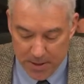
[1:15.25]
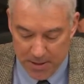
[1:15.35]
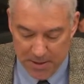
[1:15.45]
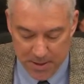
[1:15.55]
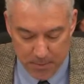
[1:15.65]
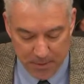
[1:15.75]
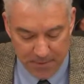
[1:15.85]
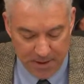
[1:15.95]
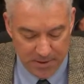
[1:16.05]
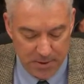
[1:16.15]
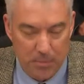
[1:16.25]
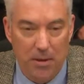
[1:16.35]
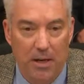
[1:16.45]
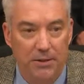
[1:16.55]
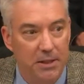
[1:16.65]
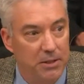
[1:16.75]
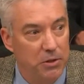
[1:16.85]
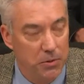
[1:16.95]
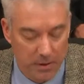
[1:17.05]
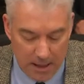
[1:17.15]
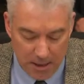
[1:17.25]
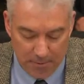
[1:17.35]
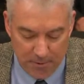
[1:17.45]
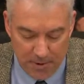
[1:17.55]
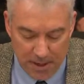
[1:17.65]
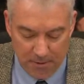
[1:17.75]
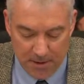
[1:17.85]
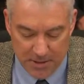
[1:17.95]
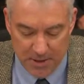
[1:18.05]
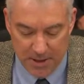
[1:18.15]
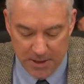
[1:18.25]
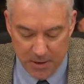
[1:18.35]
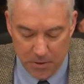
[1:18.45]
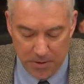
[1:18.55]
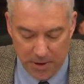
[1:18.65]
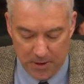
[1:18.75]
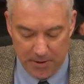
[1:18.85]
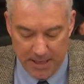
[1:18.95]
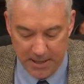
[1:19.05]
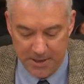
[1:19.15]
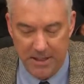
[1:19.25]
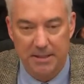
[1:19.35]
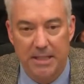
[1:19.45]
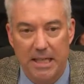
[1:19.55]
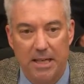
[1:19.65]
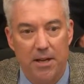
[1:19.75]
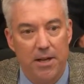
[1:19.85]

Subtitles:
This simplifies the process to allow for non-resident youth under age 16